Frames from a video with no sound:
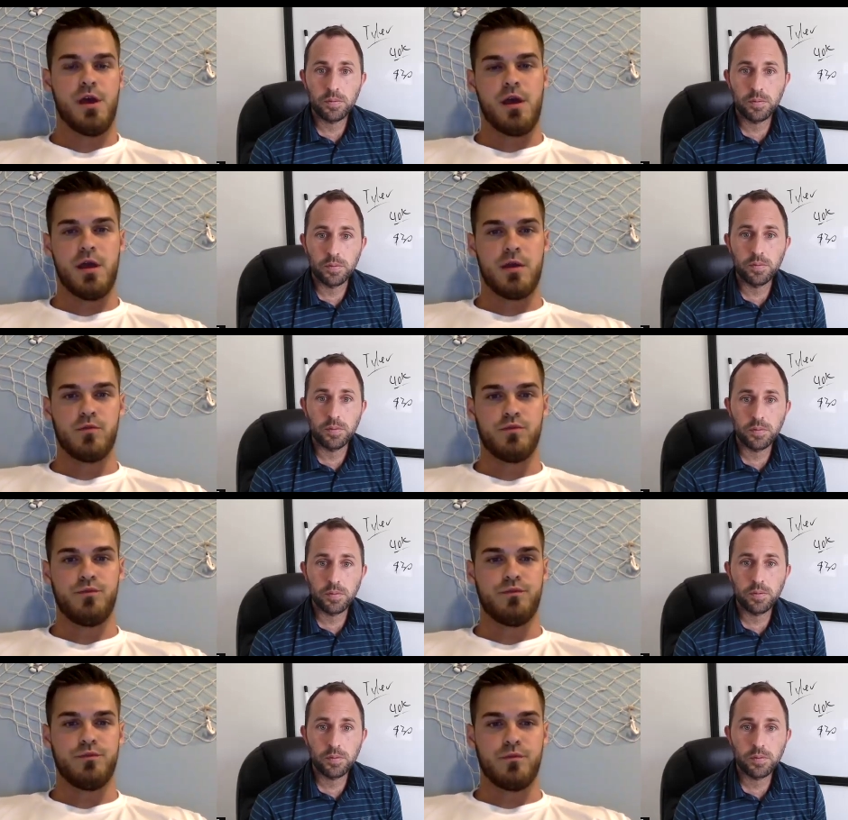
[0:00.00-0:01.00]
Speaker 1: mm-hmm. and
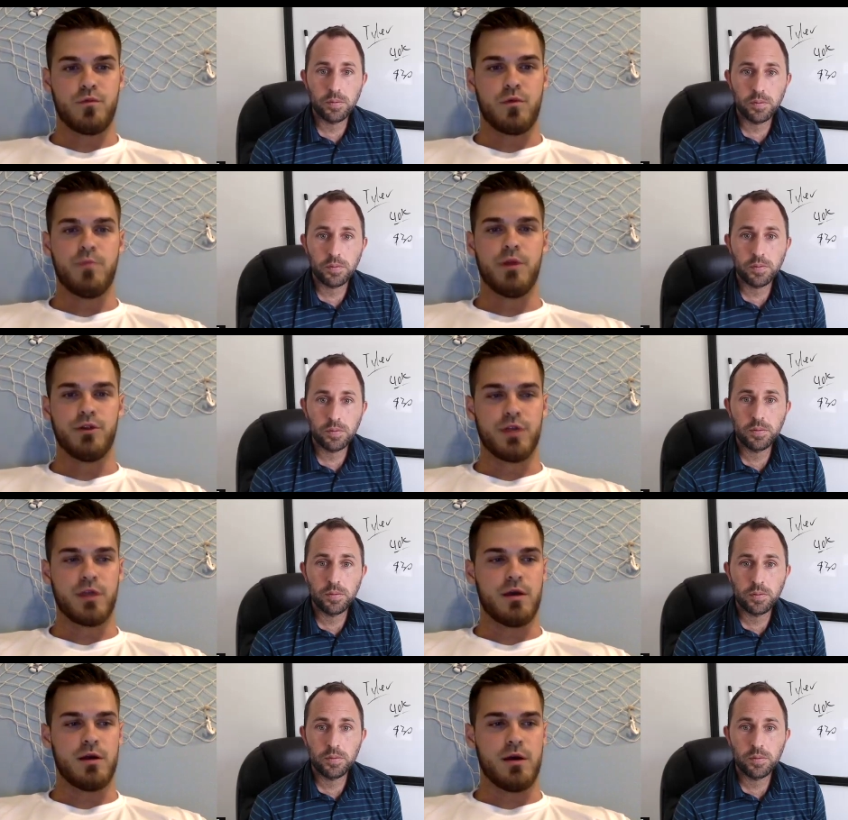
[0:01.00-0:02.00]
we're
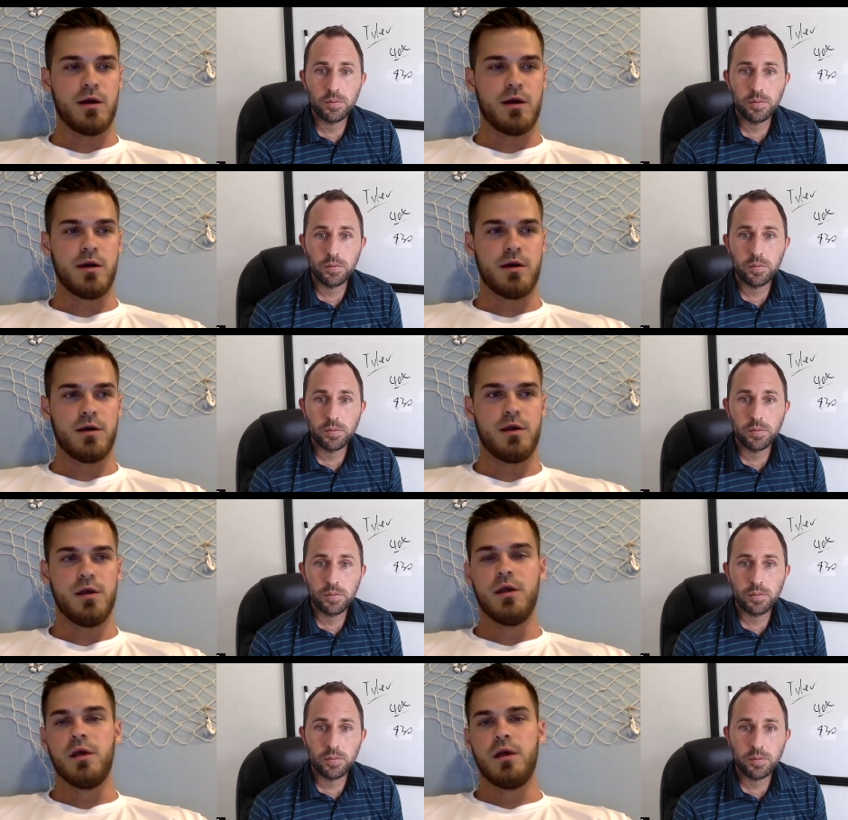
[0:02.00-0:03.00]
building uh,
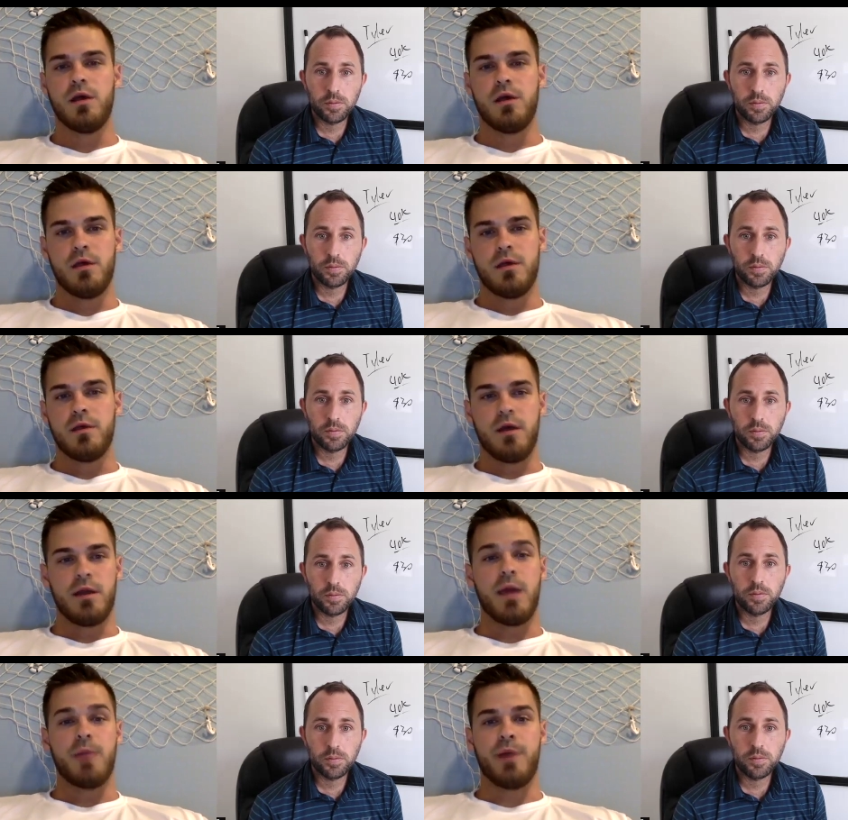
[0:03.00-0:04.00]

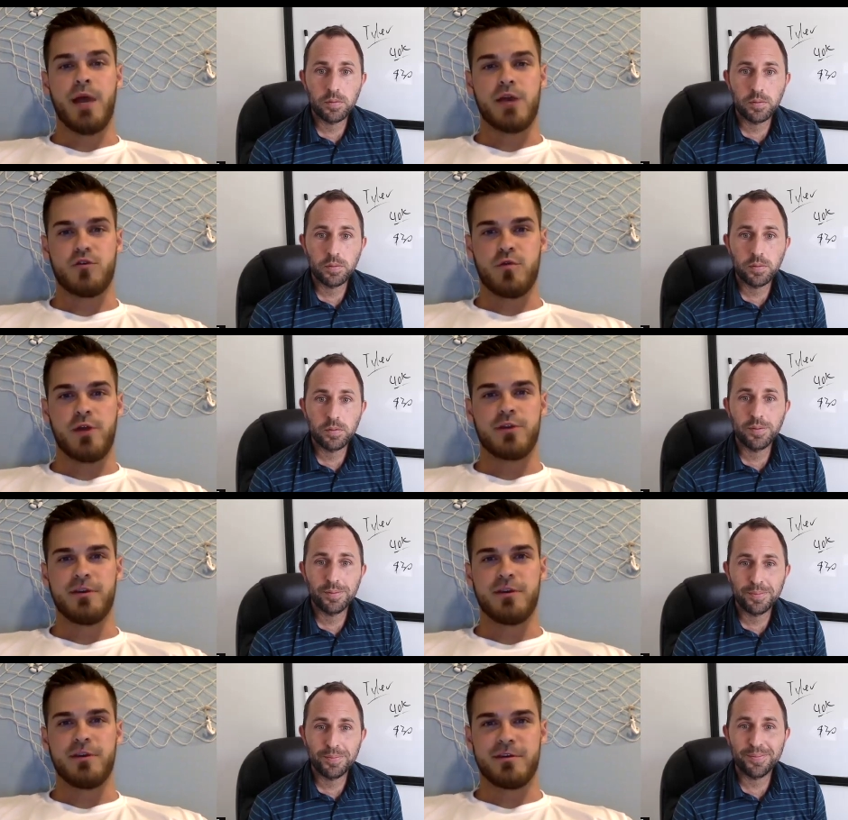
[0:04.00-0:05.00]
an empire around here.
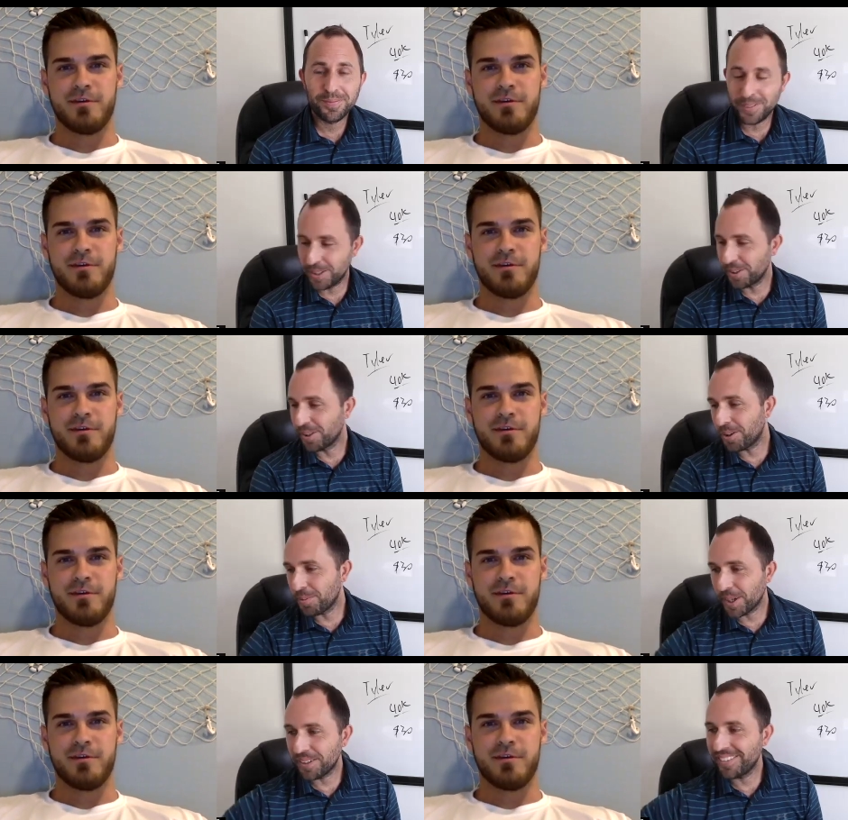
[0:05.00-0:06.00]
Speaker 2: There you go,
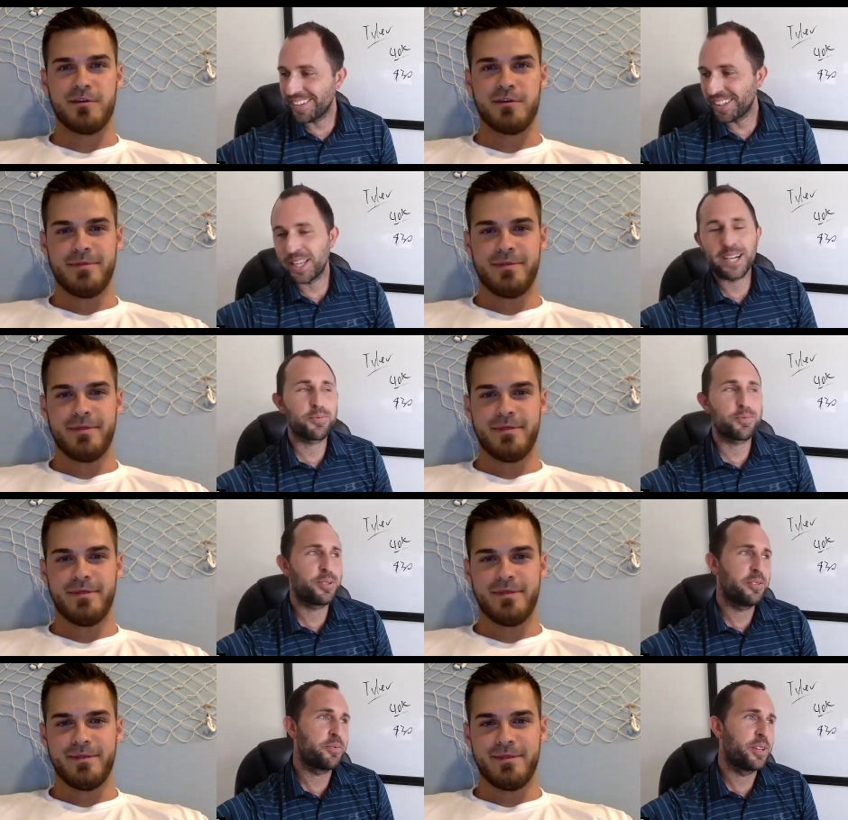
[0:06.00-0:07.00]
man. And last
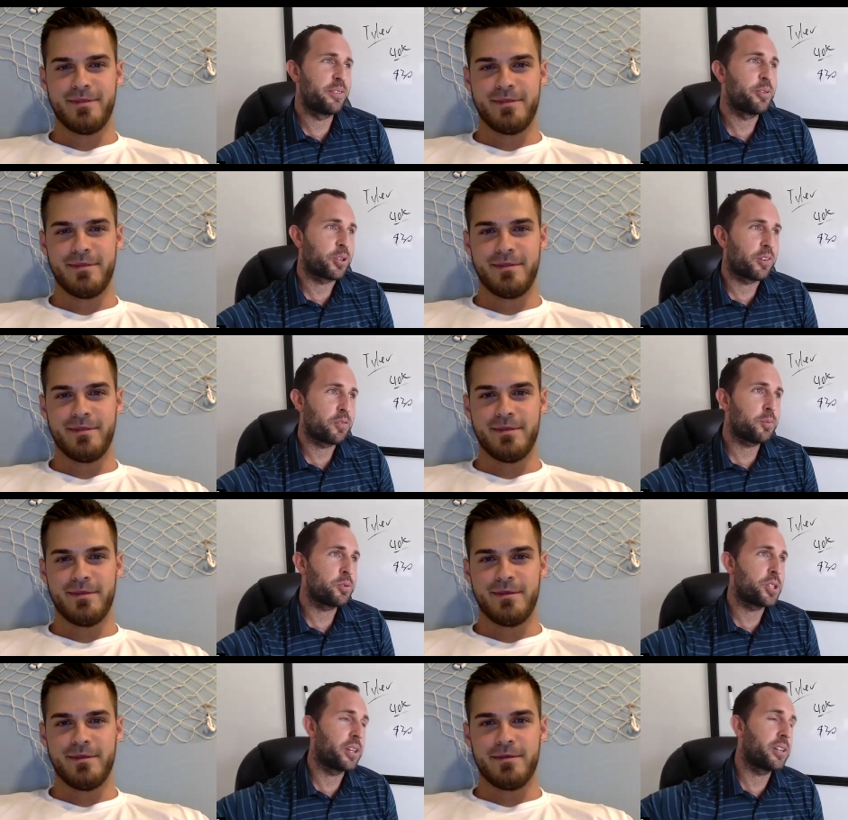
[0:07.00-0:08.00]
one, if, if you're comfortable
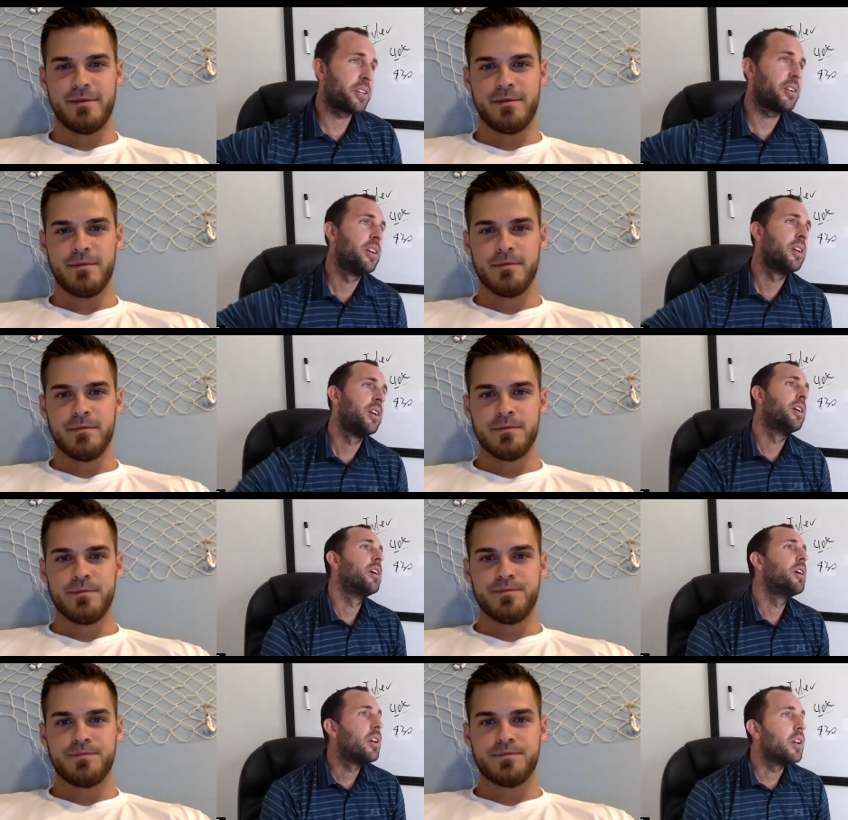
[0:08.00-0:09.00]
sharing,
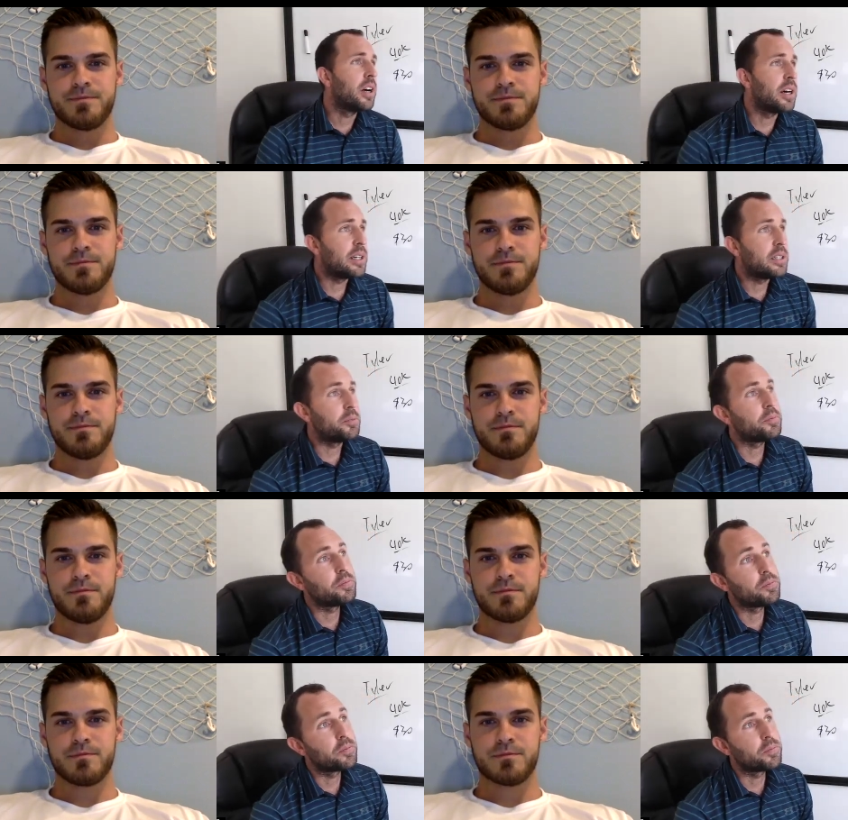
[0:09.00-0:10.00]
uh,
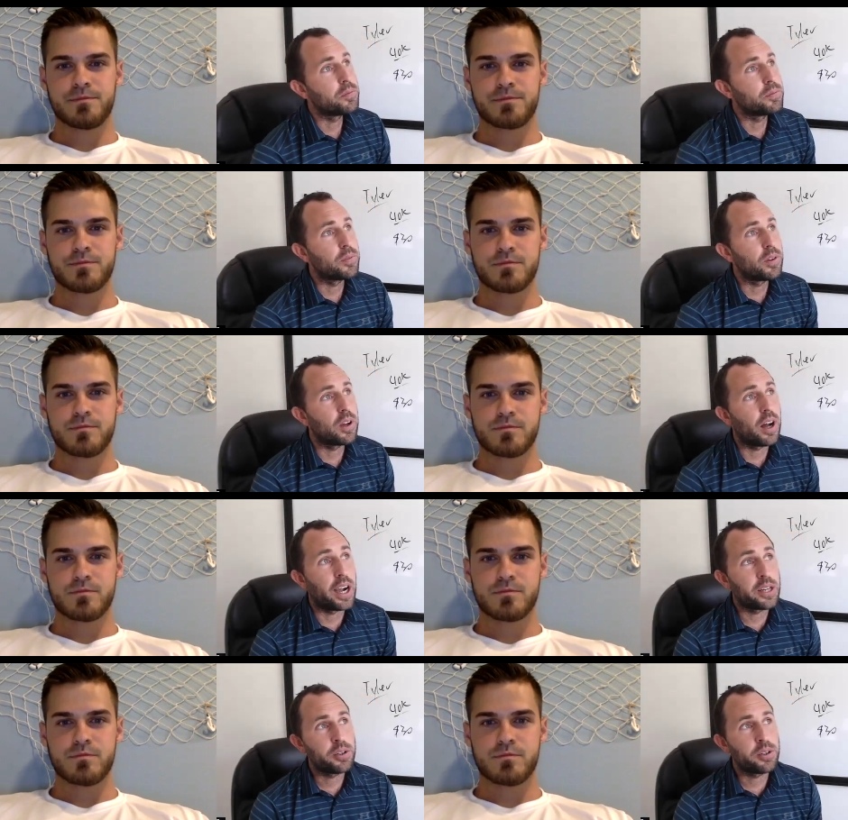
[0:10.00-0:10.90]
I